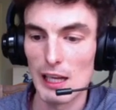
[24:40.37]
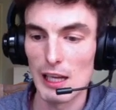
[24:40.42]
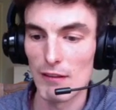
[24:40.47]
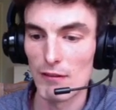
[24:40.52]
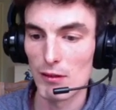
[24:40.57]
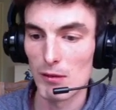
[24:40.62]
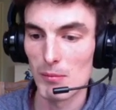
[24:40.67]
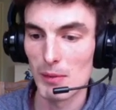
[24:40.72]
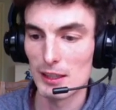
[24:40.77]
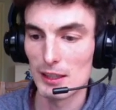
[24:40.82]

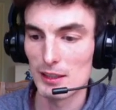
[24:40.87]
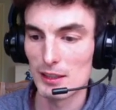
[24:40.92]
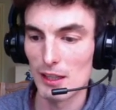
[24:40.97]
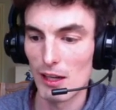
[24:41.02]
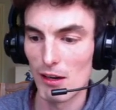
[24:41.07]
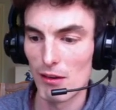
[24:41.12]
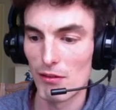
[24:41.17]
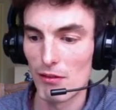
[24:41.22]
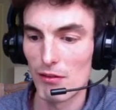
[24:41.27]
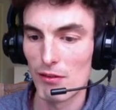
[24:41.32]
level
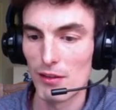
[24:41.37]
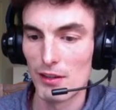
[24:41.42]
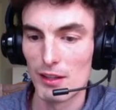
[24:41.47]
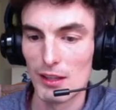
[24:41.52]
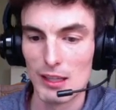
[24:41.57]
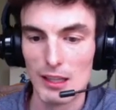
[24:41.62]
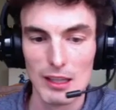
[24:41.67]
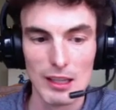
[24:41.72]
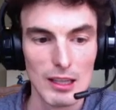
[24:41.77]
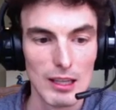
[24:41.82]
myself.
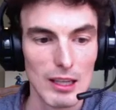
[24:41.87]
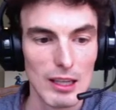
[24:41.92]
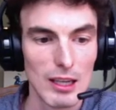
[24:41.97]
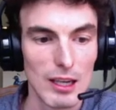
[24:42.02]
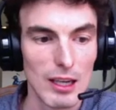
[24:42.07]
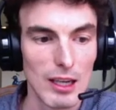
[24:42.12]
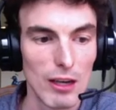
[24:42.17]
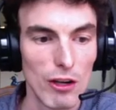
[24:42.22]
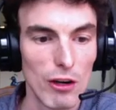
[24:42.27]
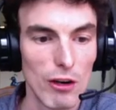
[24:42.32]

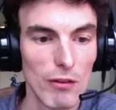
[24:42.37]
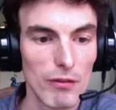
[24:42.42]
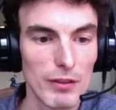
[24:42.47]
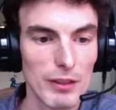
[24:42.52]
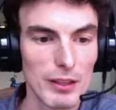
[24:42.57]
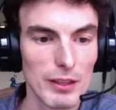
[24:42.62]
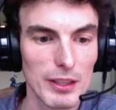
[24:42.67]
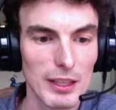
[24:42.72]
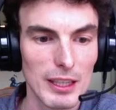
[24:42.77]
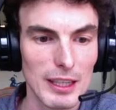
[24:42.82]

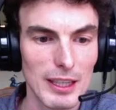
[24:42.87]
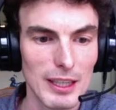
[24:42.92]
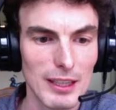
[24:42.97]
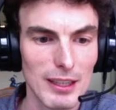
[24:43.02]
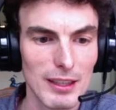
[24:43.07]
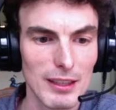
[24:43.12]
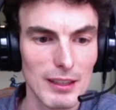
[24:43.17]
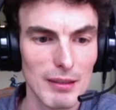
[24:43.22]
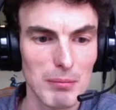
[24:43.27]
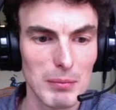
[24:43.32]
Hopefully you can
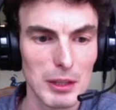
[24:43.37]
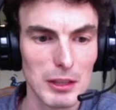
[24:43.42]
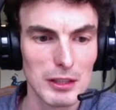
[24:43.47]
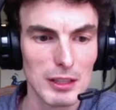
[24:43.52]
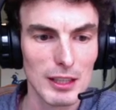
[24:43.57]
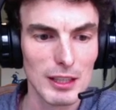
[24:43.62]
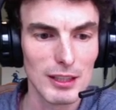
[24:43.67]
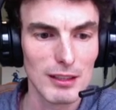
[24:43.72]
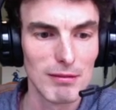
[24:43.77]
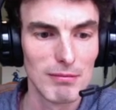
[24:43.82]
hear the
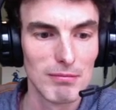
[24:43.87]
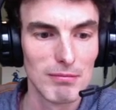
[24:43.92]
music.